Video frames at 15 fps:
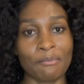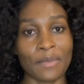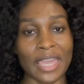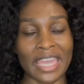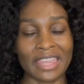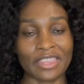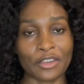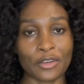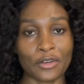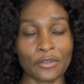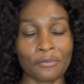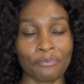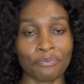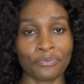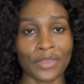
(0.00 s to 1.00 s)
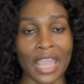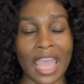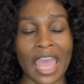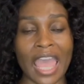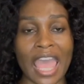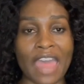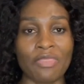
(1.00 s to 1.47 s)
ethical.
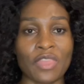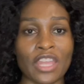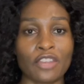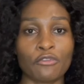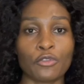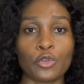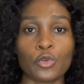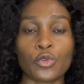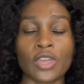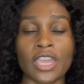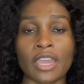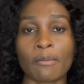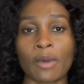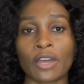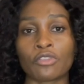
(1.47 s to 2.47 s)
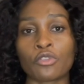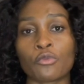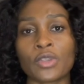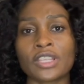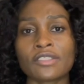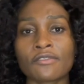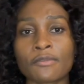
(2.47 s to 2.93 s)
And then if you think about the
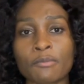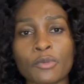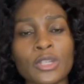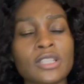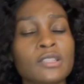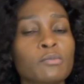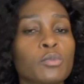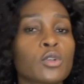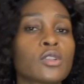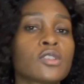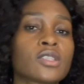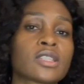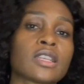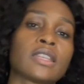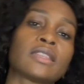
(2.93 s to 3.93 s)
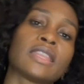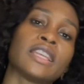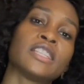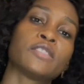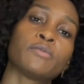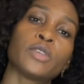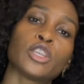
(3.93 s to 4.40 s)
rest of the principles, it
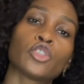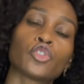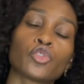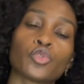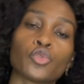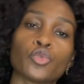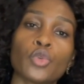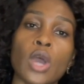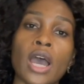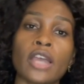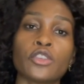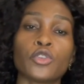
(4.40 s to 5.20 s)
then speaks to,